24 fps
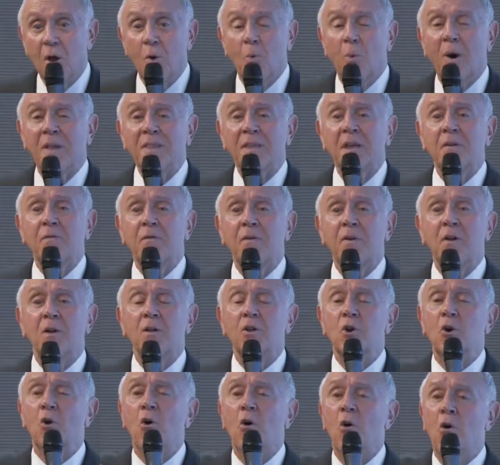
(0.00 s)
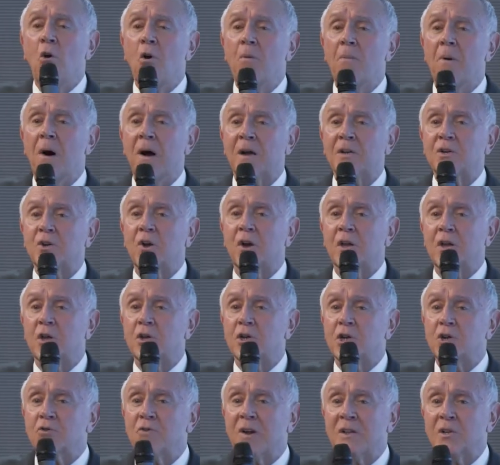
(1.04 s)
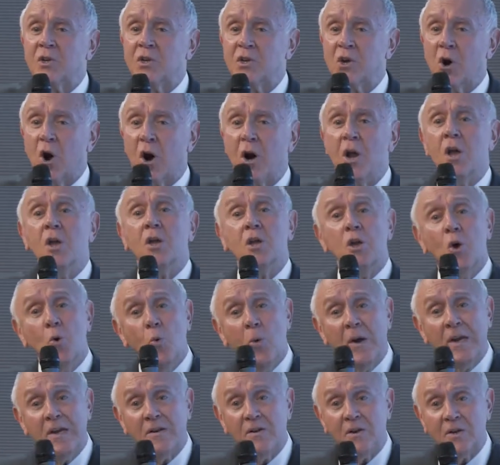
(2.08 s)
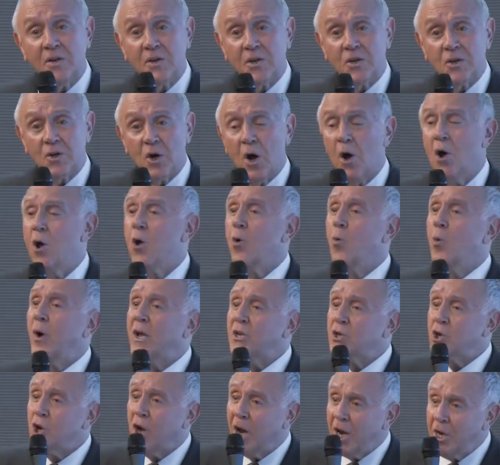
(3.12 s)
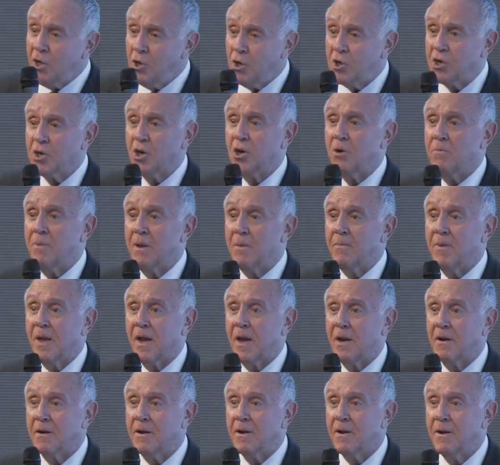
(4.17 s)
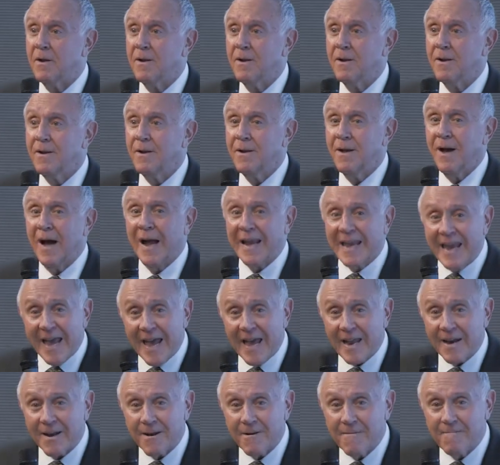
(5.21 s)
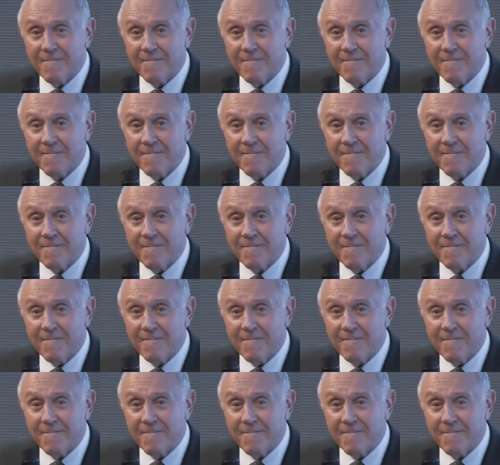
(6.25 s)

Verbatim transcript: What they feel your hallmarks are, your strengths are, your weaknesses are, where changes could be made. Again,